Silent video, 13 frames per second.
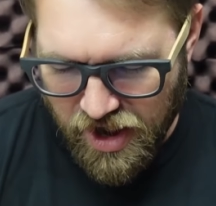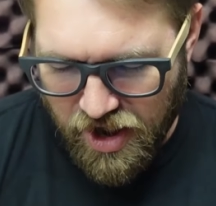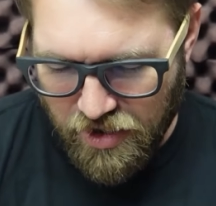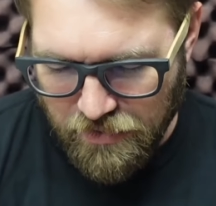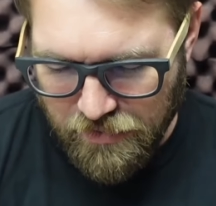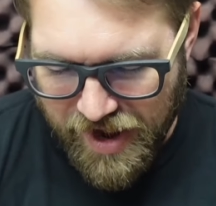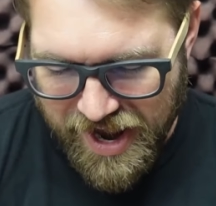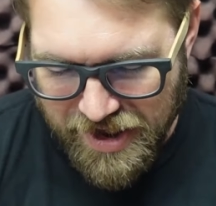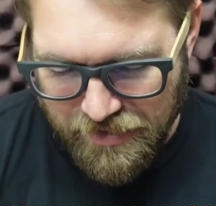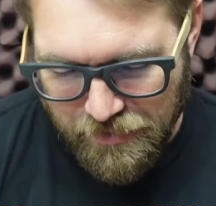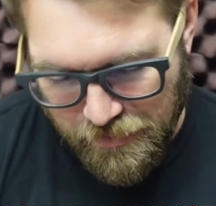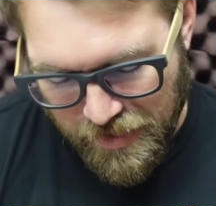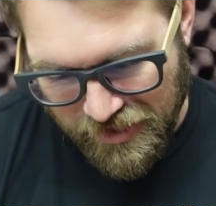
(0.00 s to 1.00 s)
All
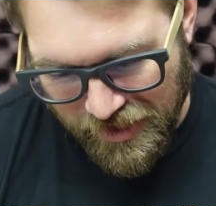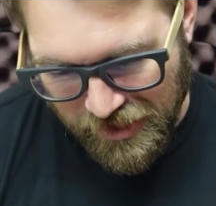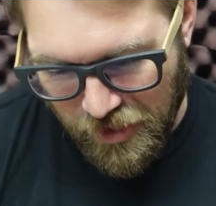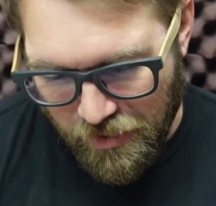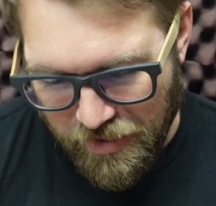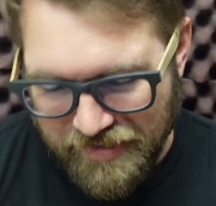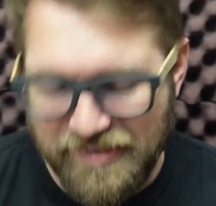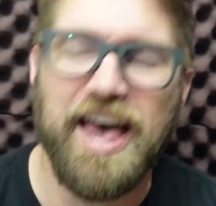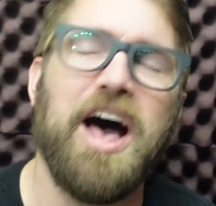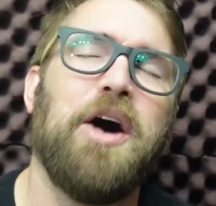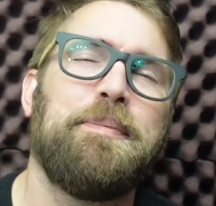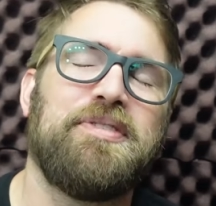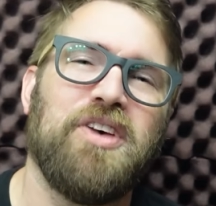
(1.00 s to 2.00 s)
right, with the Lord's
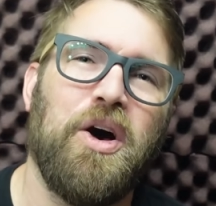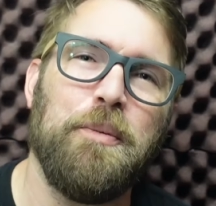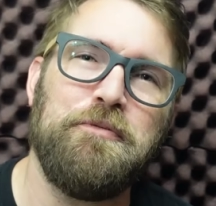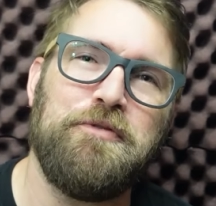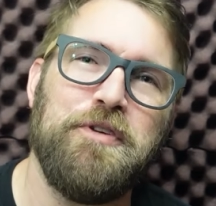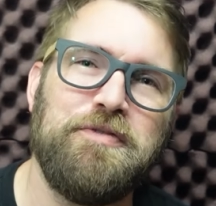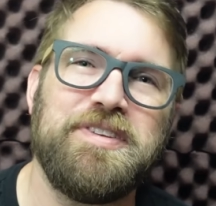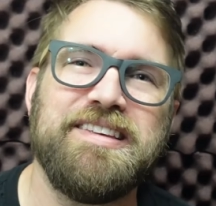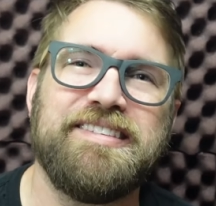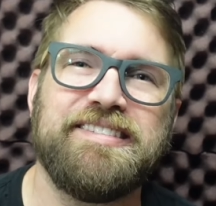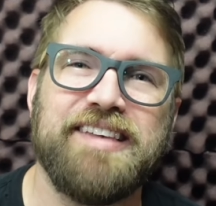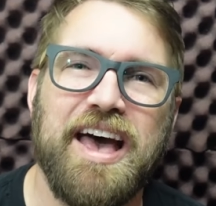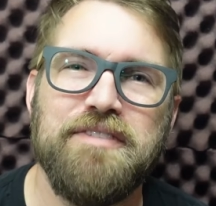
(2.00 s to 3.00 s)
help, Psalm
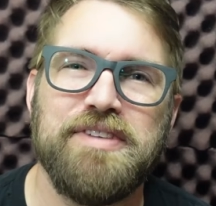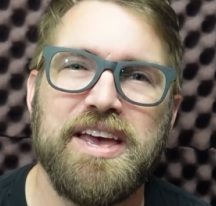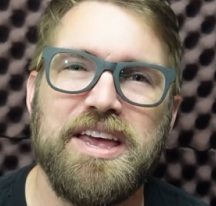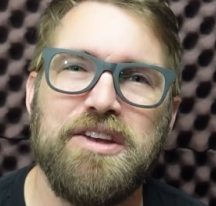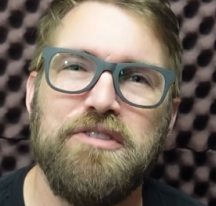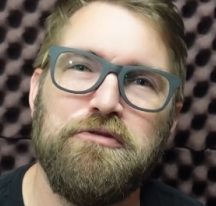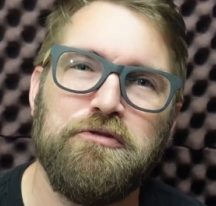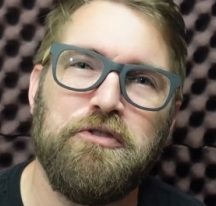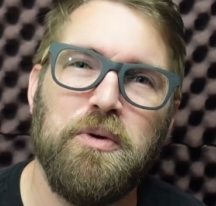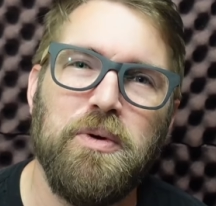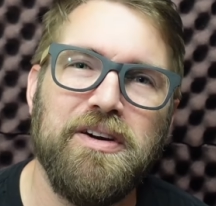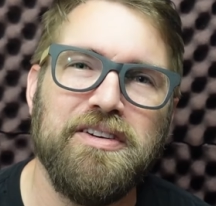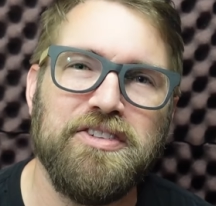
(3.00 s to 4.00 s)
57,
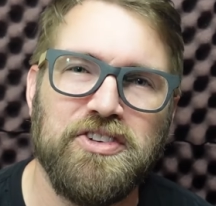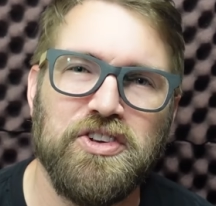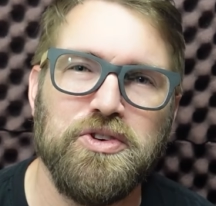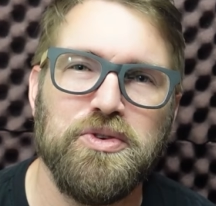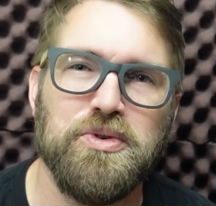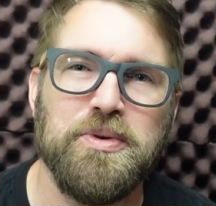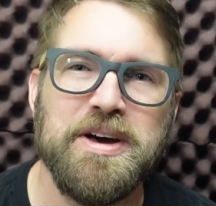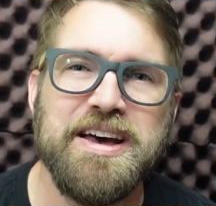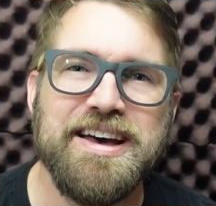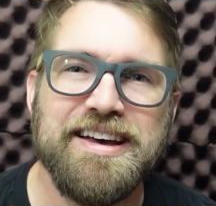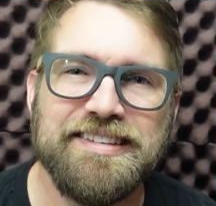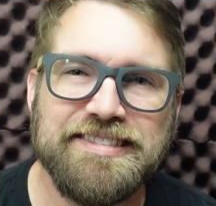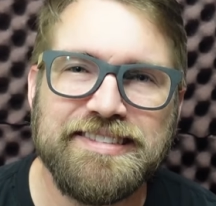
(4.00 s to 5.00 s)
4 to
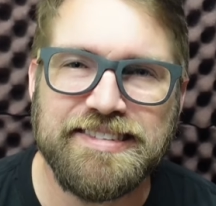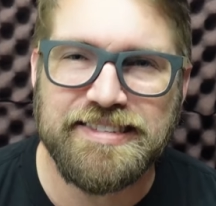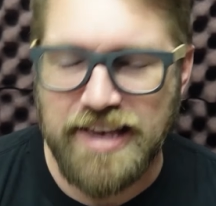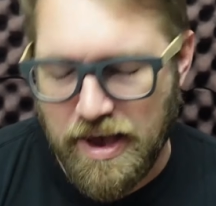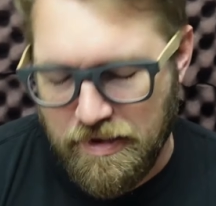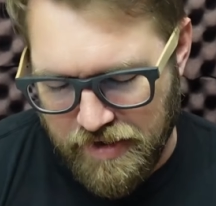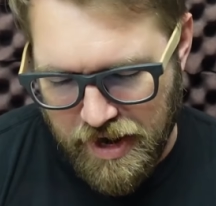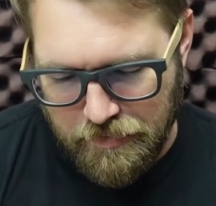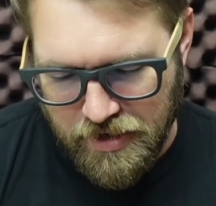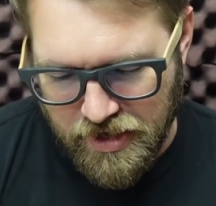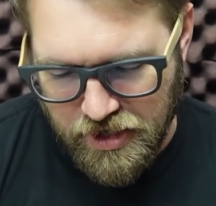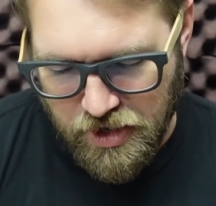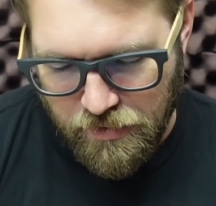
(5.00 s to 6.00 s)
7. I'm
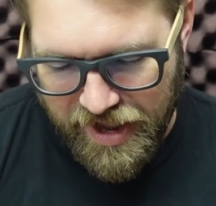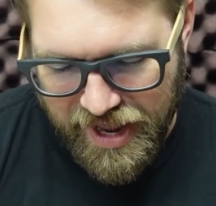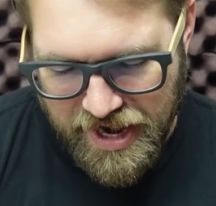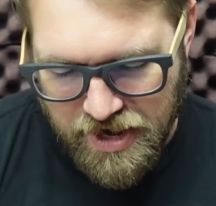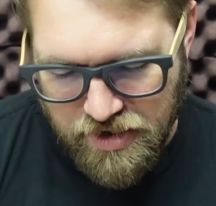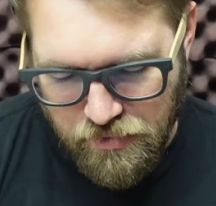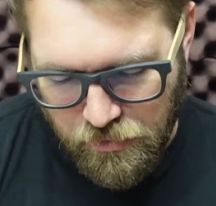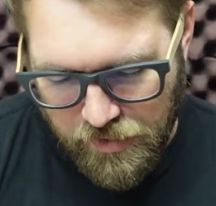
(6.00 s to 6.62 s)
going to go ahead and